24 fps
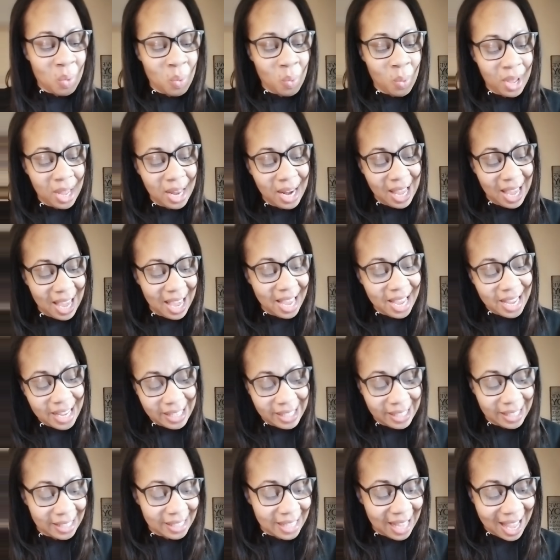What he
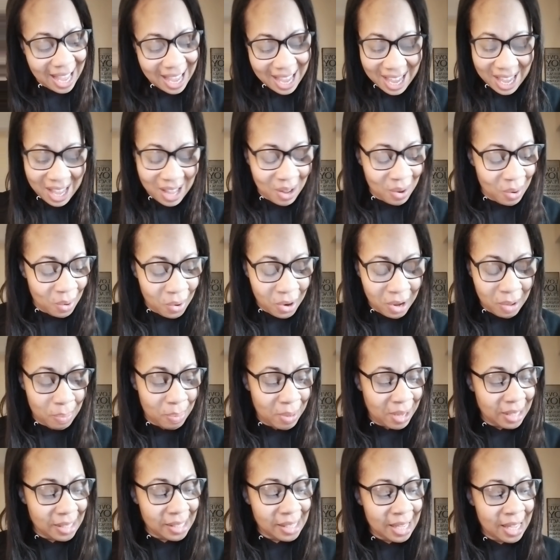is saying, glory
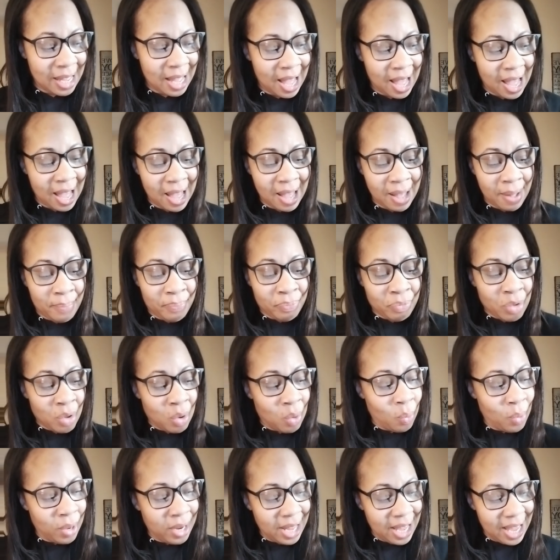be to God,
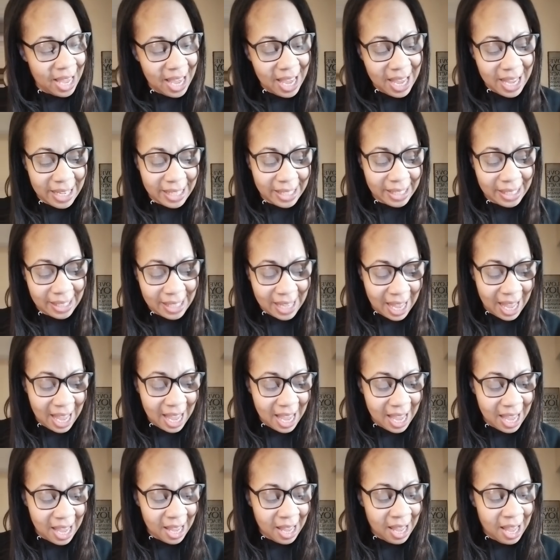what he is
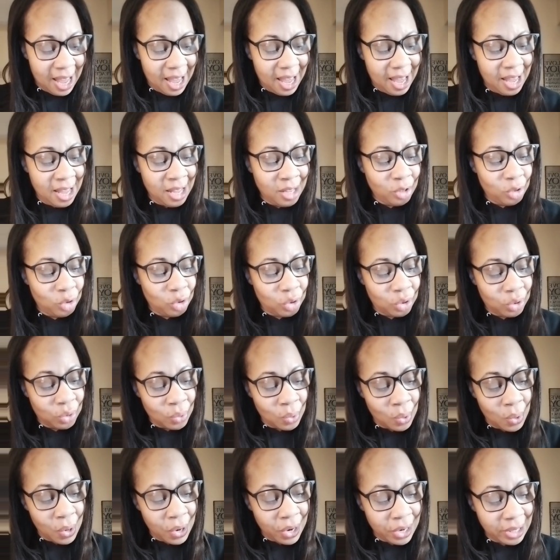saying is
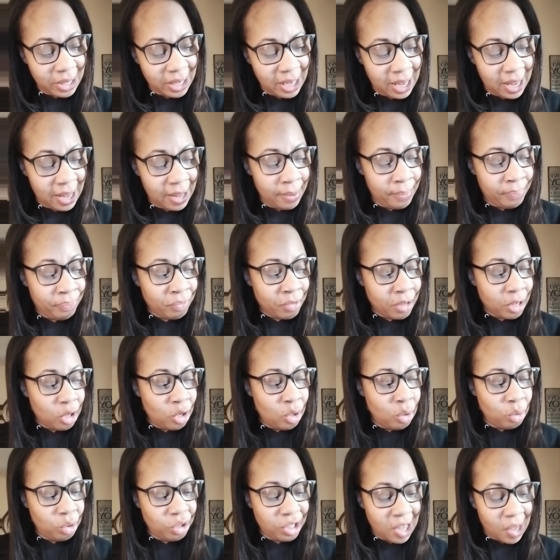surely
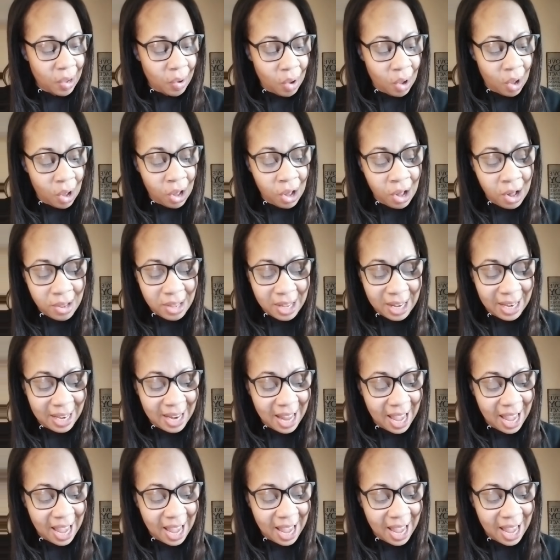you shall call a